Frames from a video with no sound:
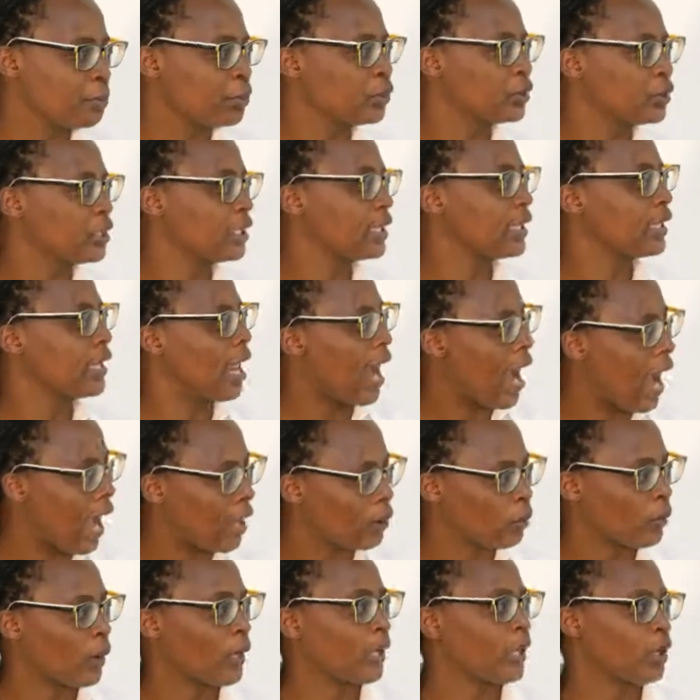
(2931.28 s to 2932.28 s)
in putting in
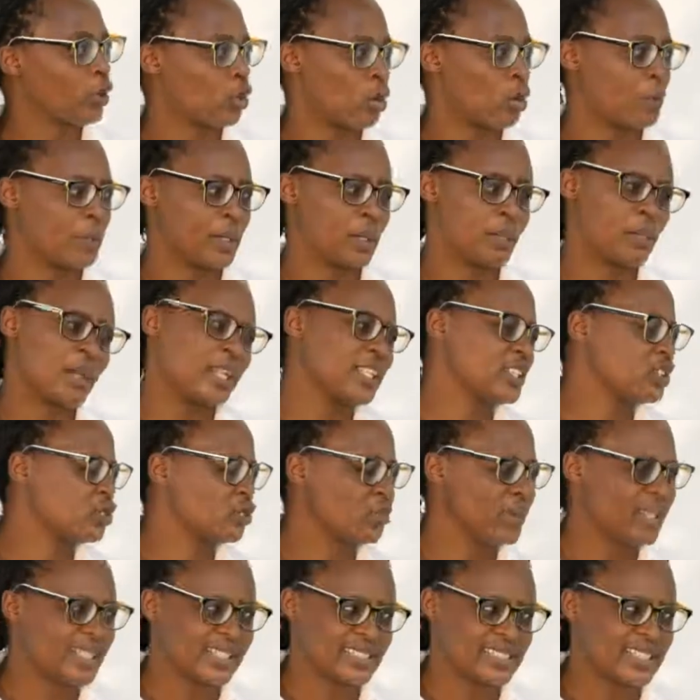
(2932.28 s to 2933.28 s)
hard work and commitment,
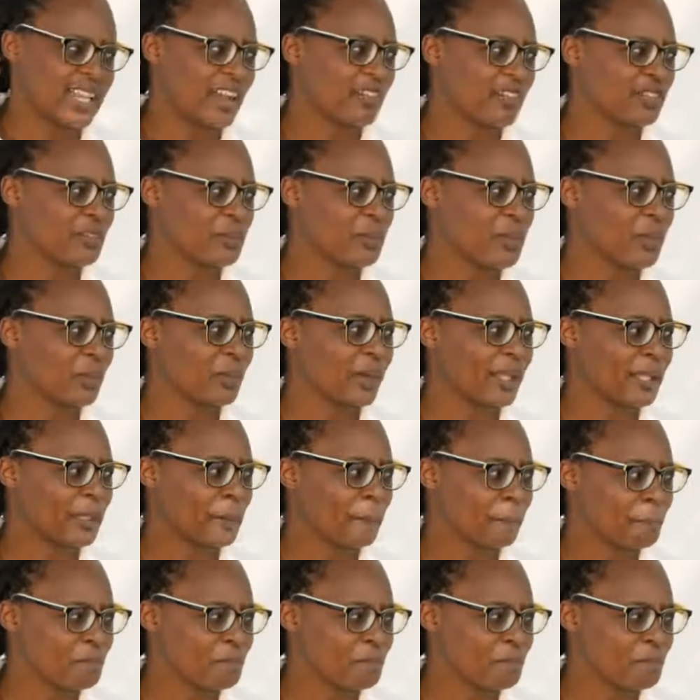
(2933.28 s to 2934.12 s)
it's really served me well.